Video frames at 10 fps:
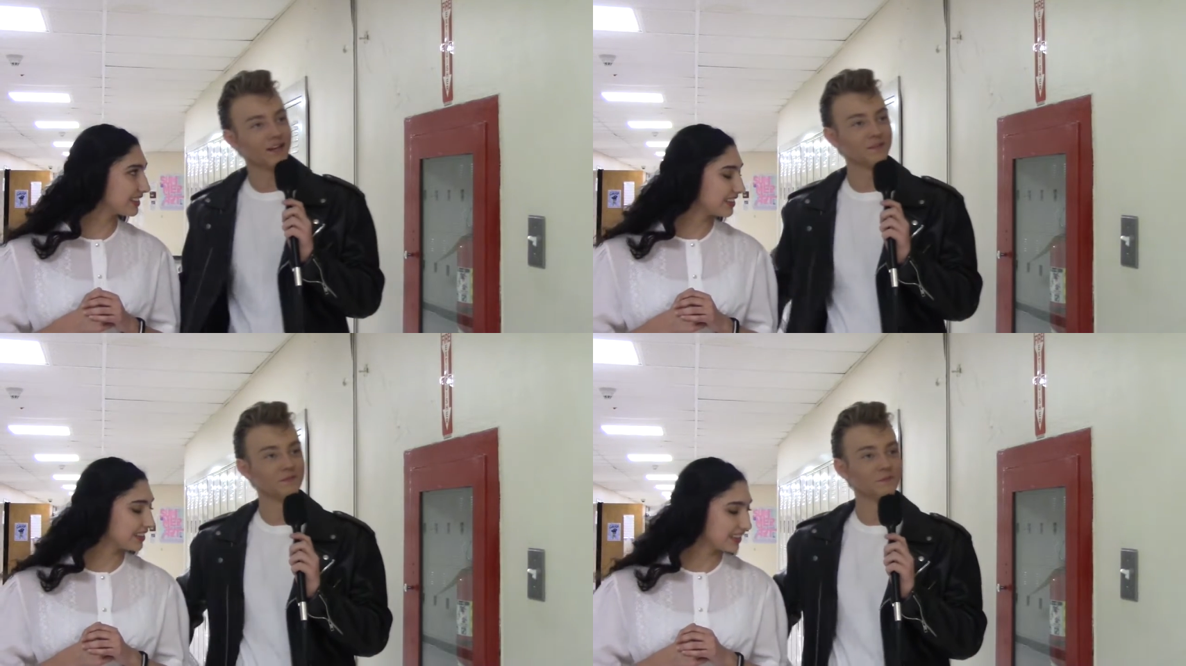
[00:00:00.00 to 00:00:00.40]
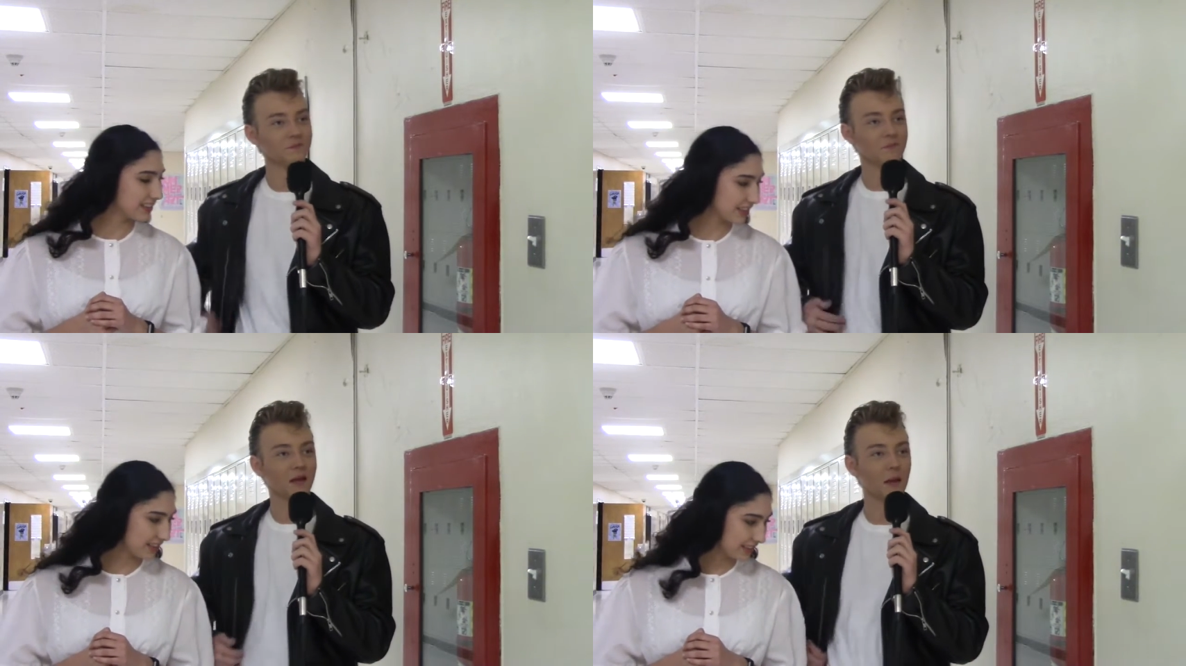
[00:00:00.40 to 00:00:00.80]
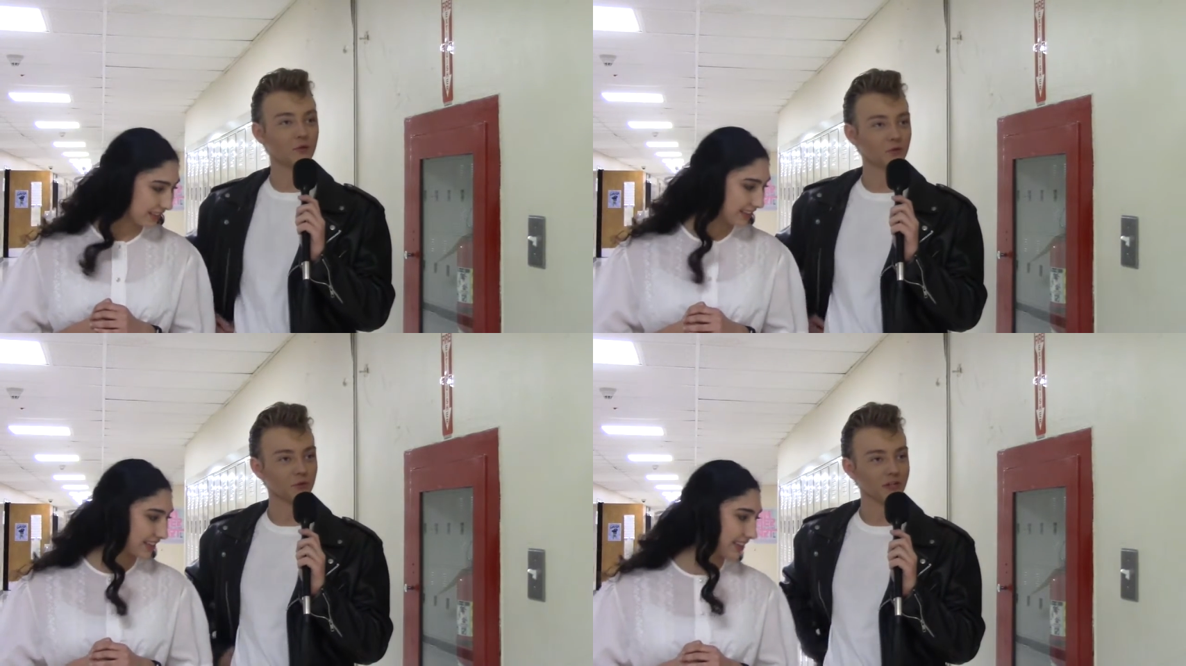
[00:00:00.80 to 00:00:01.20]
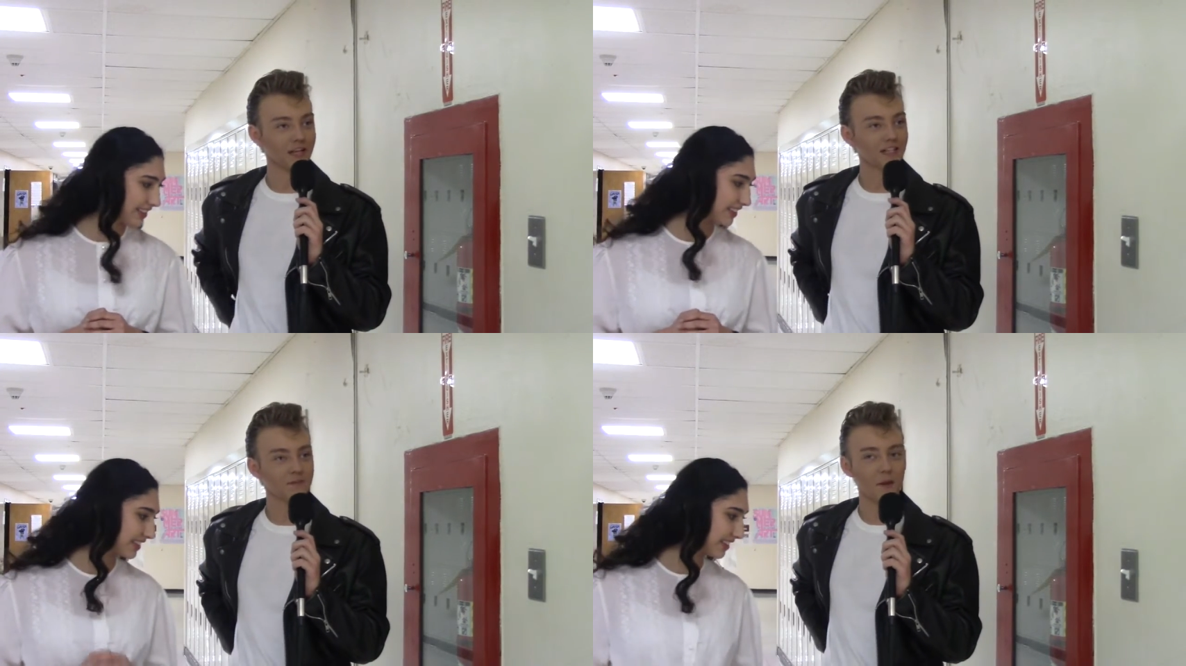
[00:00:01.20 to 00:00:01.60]
Speaker 1: um, being able to
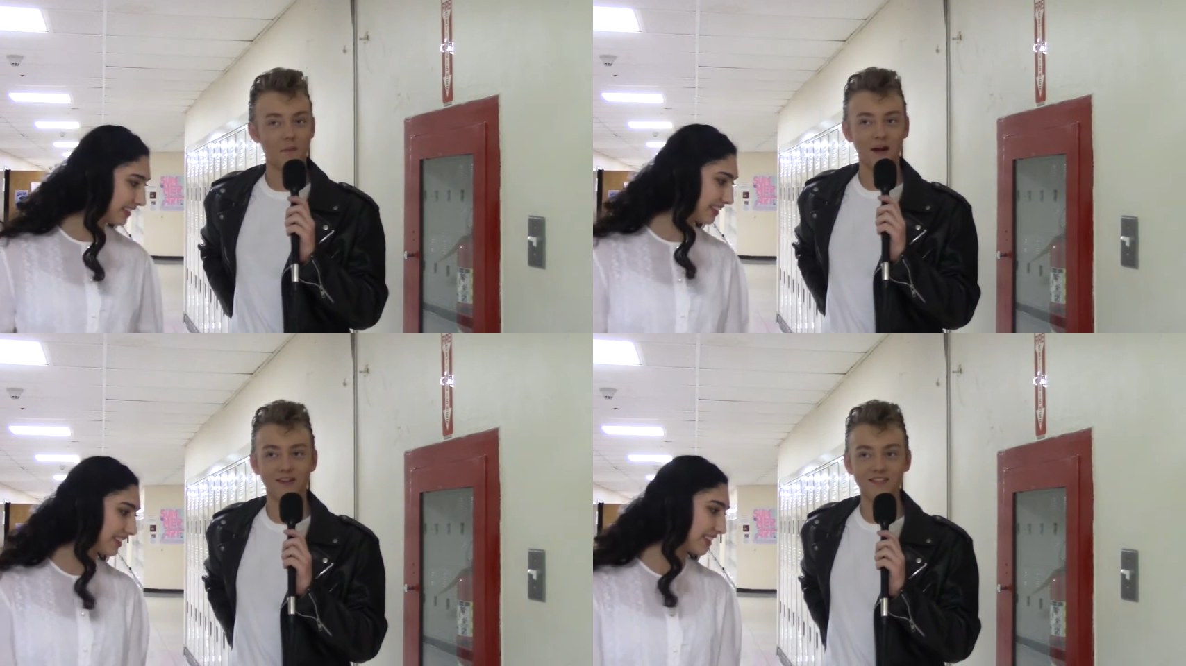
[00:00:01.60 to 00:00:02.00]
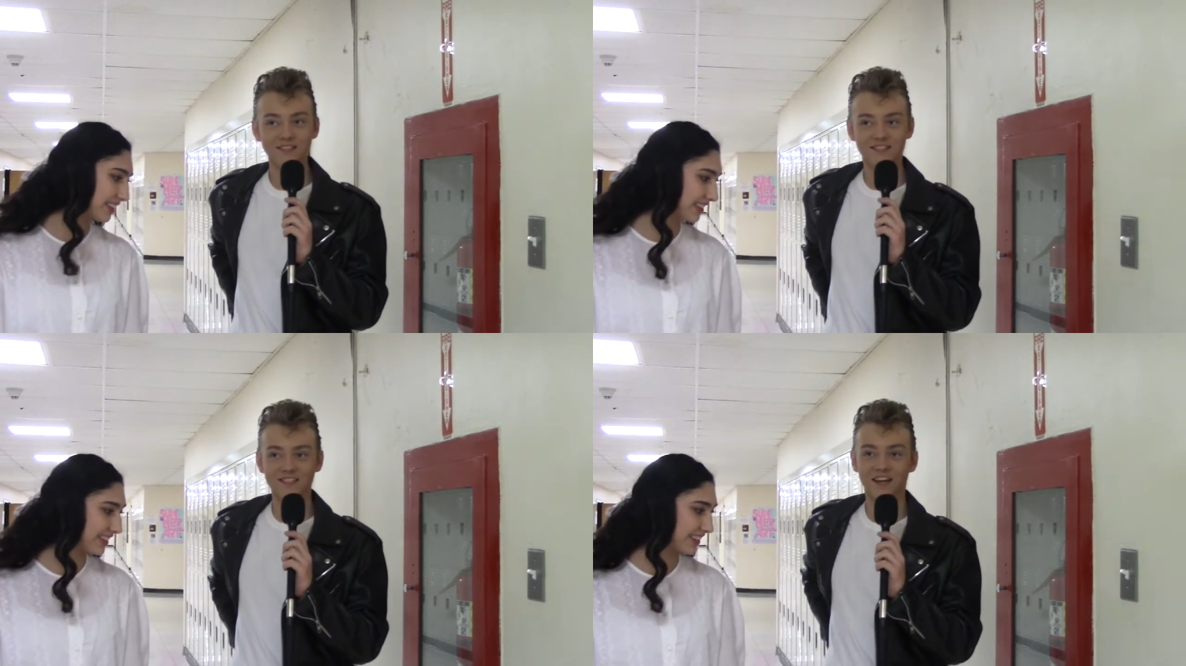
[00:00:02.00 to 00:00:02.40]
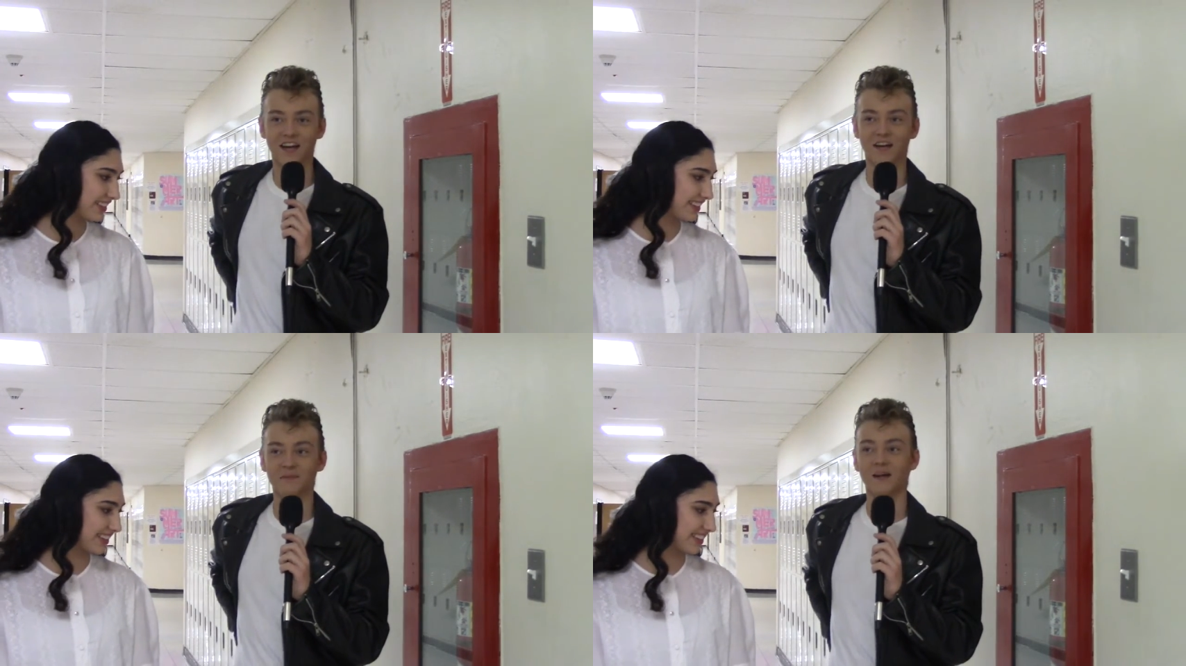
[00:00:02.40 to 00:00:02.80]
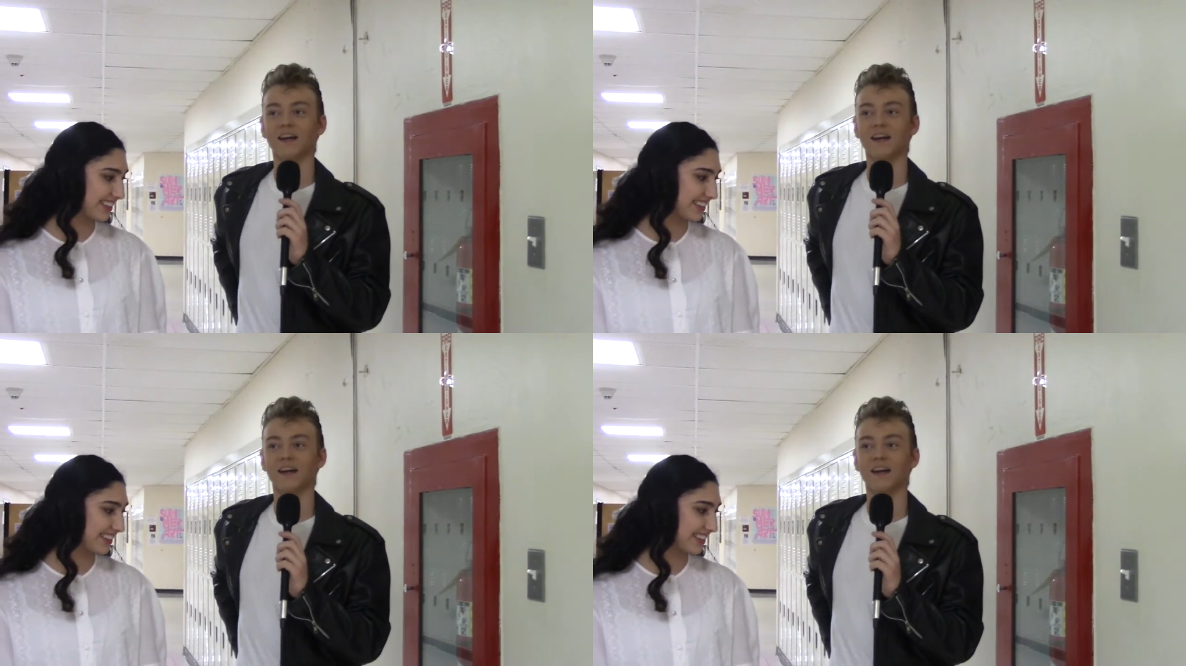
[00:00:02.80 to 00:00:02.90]
relate to my parents um,